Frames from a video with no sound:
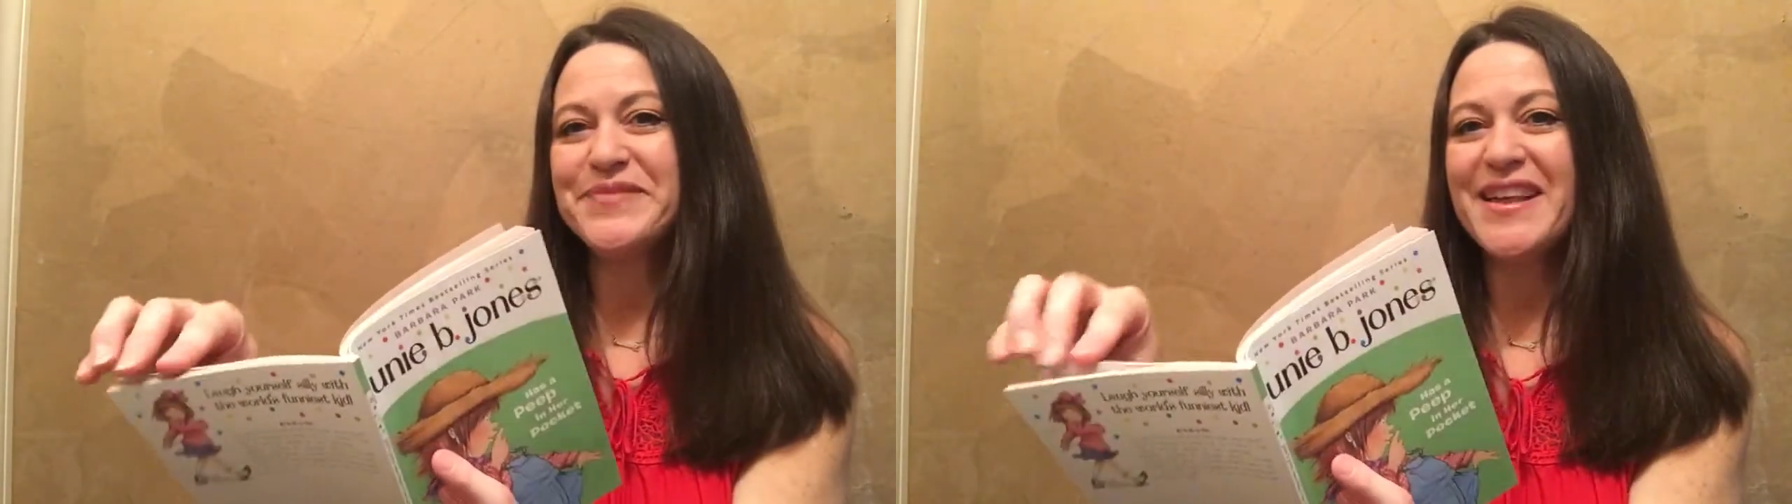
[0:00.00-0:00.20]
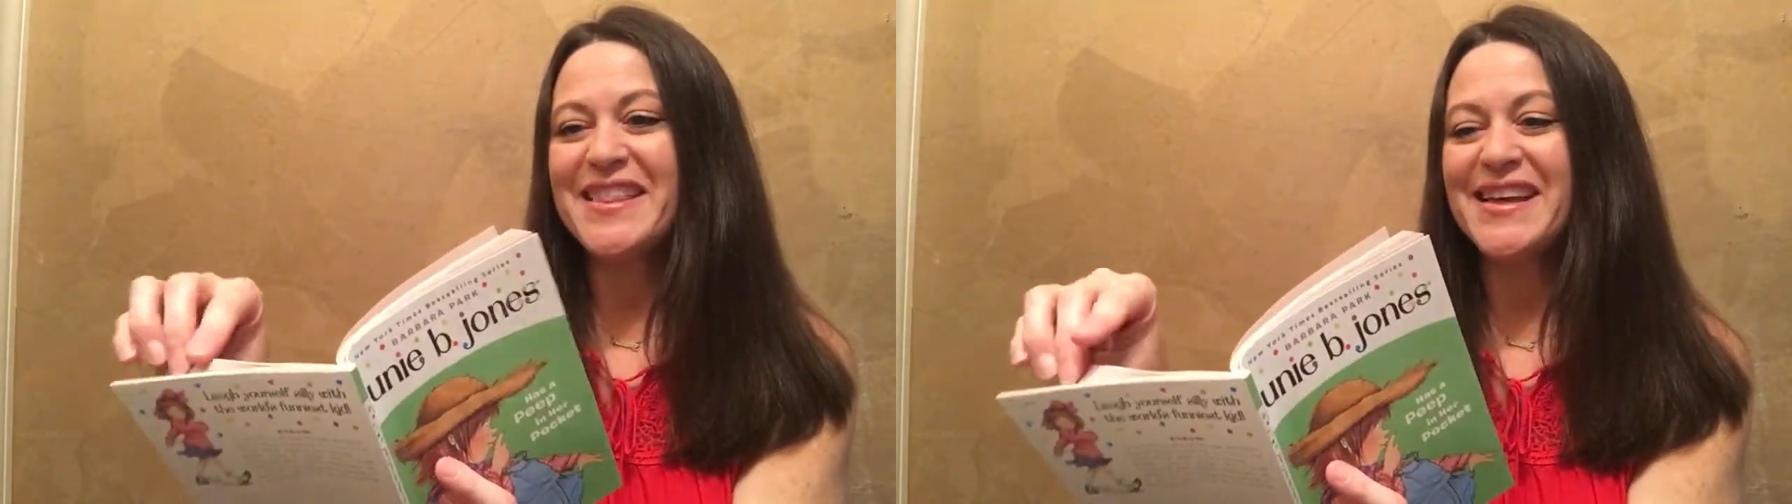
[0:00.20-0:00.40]

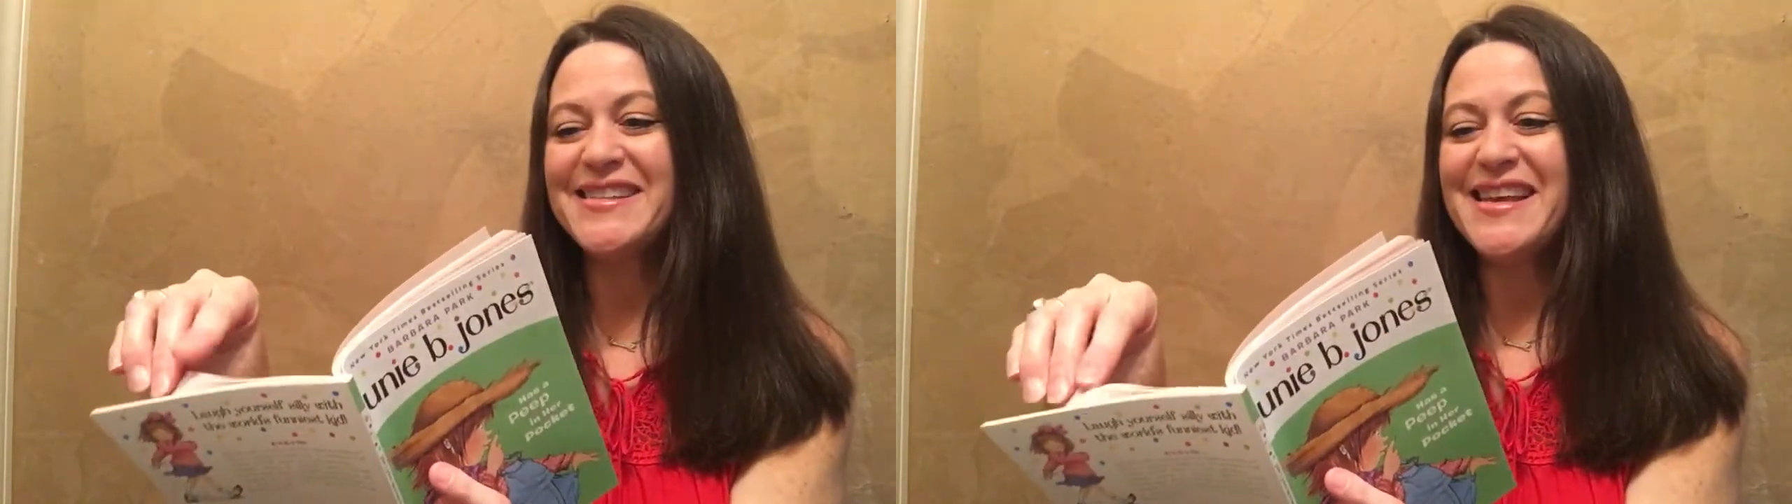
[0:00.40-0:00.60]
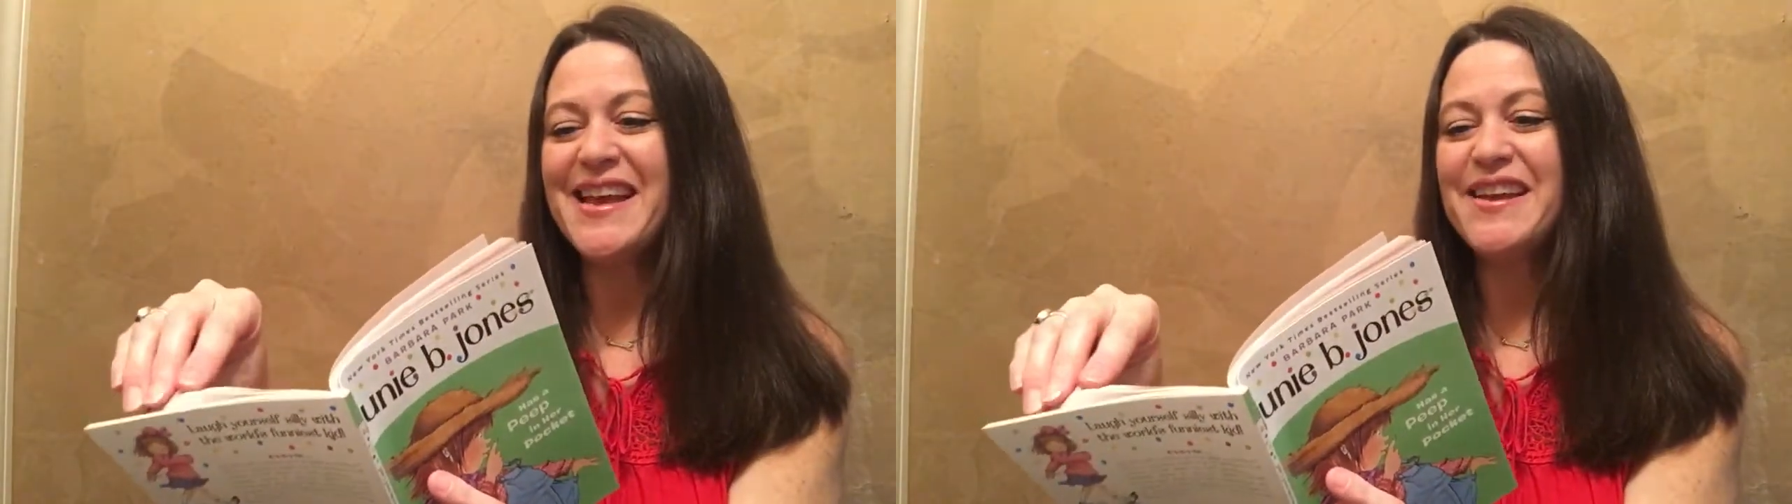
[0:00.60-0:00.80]
And that's
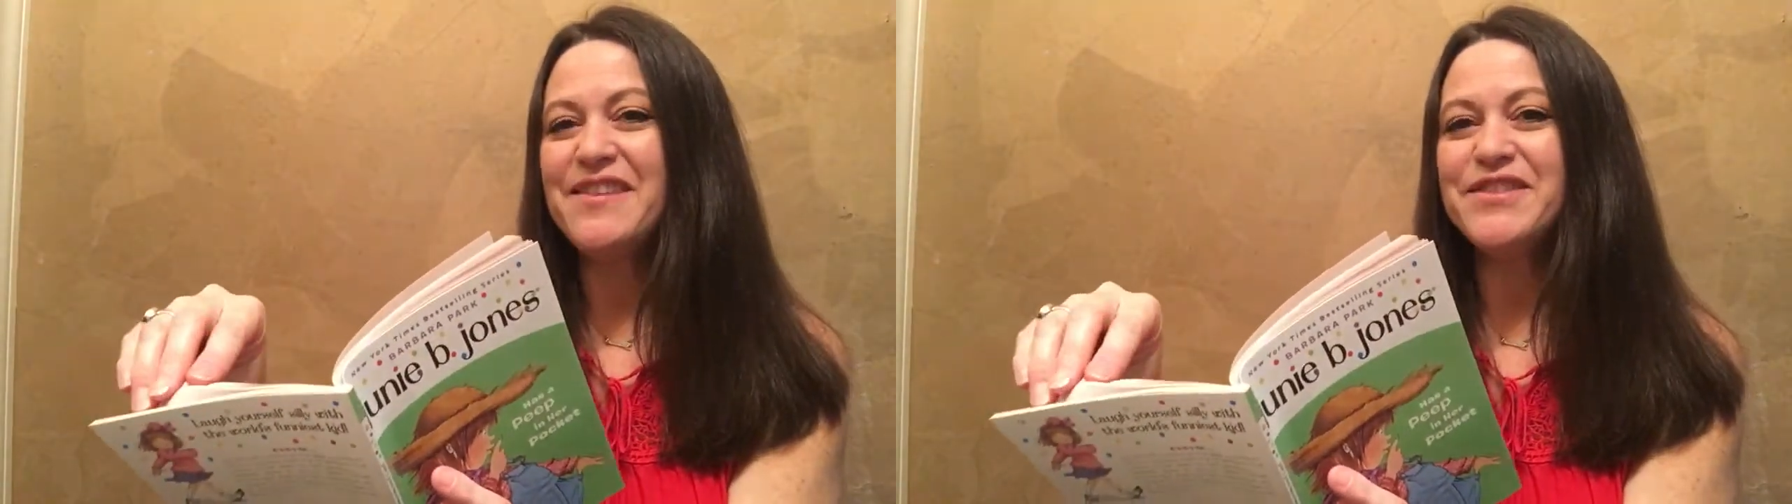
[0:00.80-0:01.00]
the end of